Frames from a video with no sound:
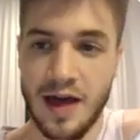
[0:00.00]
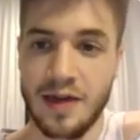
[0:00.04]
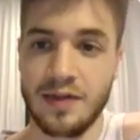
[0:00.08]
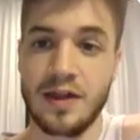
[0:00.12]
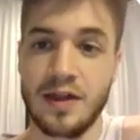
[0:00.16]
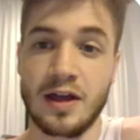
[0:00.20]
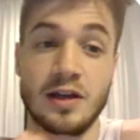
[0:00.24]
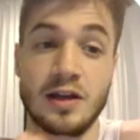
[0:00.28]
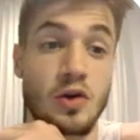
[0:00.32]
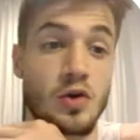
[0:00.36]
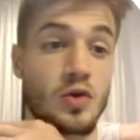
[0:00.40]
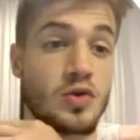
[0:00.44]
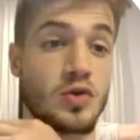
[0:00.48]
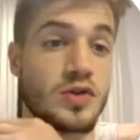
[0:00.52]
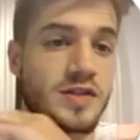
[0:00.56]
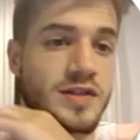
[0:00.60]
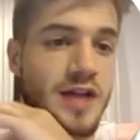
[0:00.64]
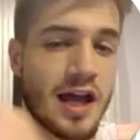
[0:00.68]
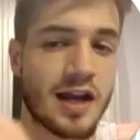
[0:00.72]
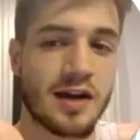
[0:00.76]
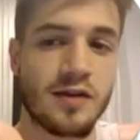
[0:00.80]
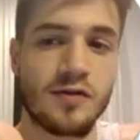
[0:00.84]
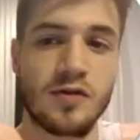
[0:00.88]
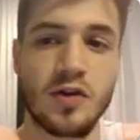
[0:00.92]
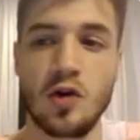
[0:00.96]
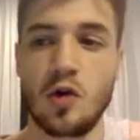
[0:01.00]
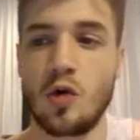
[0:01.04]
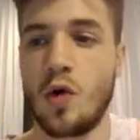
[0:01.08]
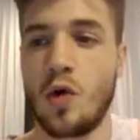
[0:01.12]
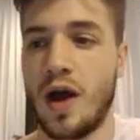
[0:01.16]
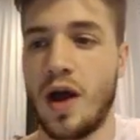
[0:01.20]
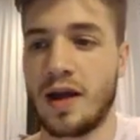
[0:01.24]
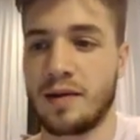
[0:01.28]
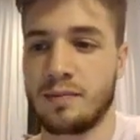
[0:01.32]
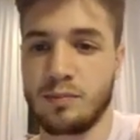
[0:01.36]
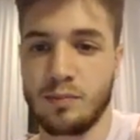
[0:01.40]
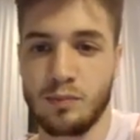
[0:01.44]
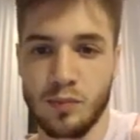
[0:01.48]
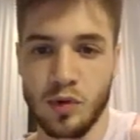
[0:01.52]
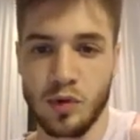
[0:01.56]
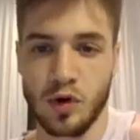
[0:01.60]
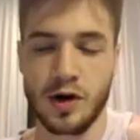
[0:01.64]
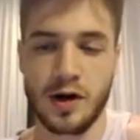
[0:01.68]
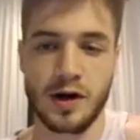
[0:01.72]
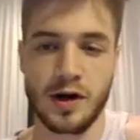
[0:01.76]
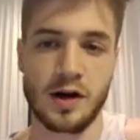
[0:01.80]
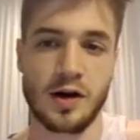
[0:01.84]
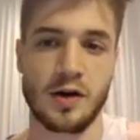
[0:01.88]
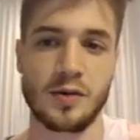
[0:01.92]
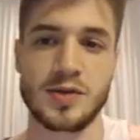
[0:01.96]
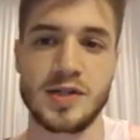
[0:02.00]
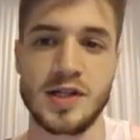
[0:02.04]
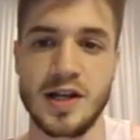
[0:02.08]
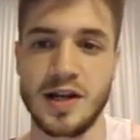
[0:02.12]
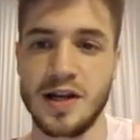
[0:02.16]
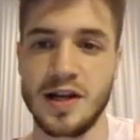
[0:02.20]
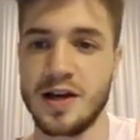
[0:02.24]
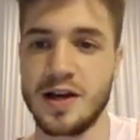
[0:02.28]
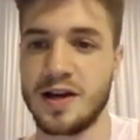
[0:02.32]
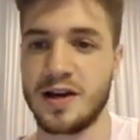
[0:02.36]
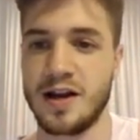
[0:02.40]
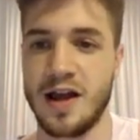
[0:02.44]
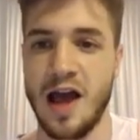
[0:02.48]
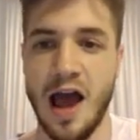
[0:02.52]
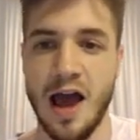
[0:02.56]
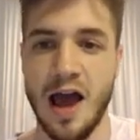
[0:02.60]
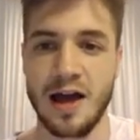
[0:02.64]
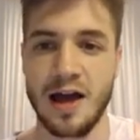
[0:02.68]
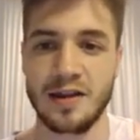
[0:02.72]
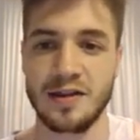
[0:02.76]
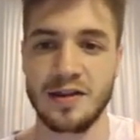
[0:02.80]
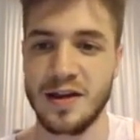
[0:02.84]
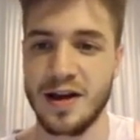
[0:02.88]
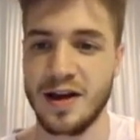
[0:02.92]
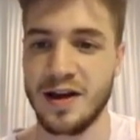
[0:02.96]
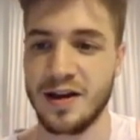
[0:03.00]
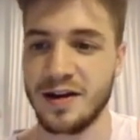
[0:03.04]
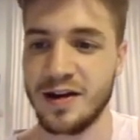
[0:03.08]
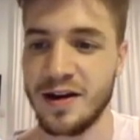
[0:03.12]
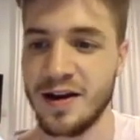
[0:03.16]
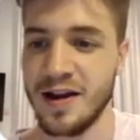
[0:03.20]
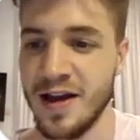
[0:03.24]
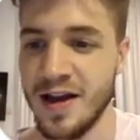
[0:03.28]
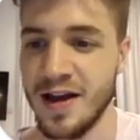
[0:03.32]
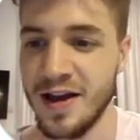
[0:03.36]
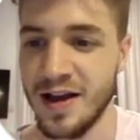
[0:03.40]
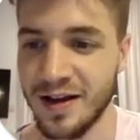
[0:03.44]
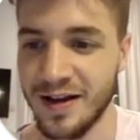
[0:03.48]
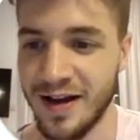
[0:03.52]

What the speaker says: and then used data view and put it in Obsidian and then